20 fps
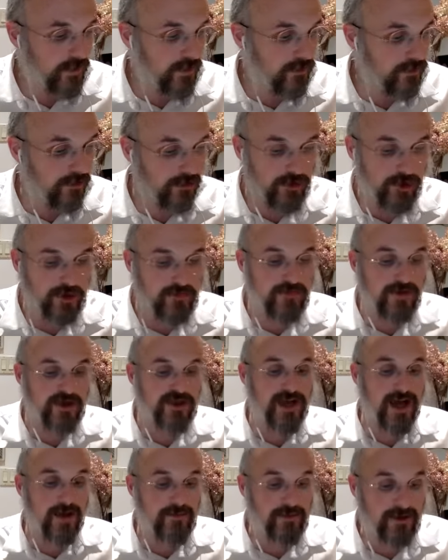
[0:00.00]
The Deloy
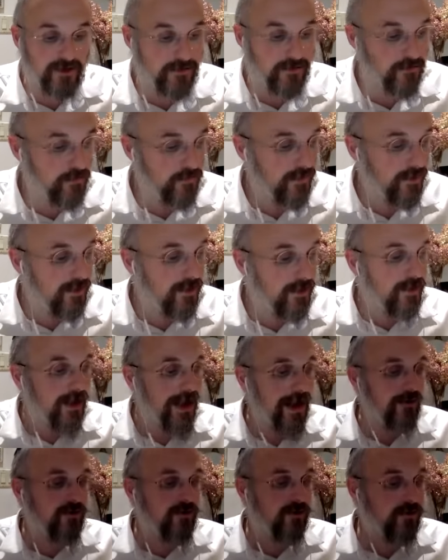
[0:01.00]
Meshapya,
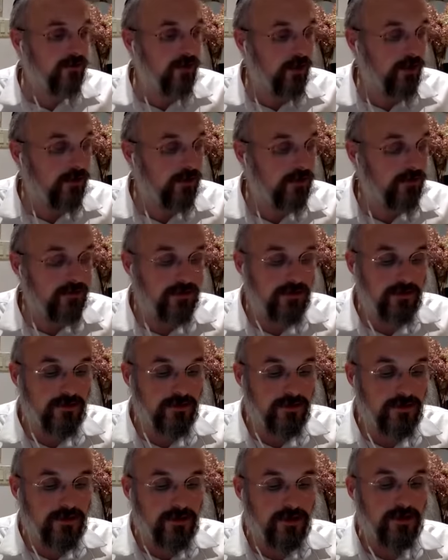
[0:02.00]
how do you know
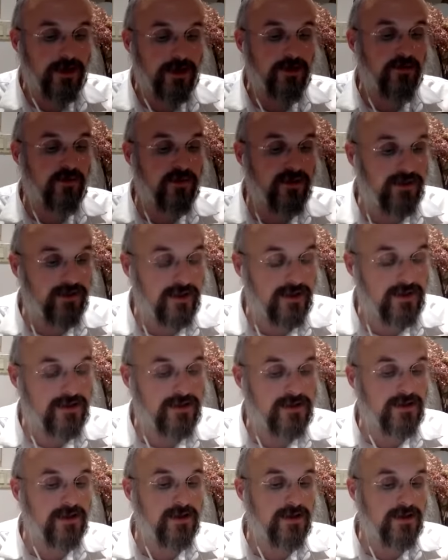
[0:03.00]
that gvil is
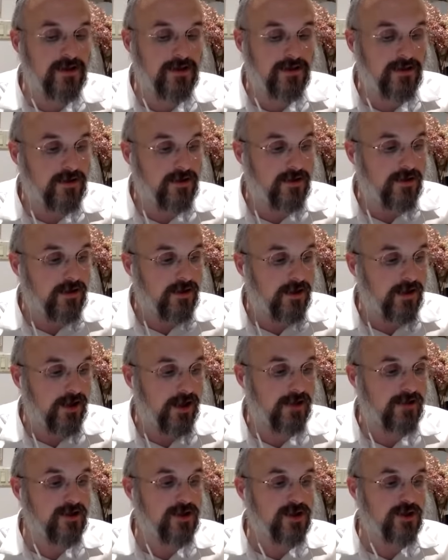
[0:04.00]
the
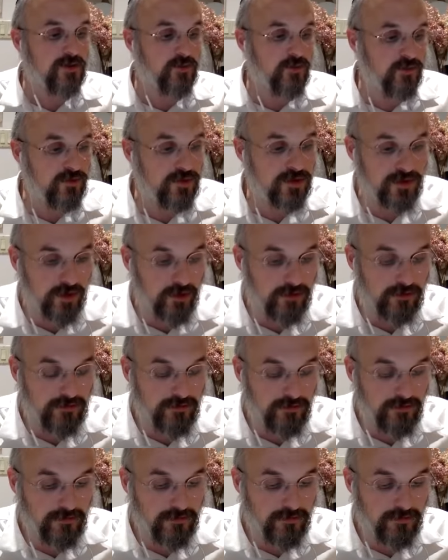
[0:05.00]
unsmooth stone?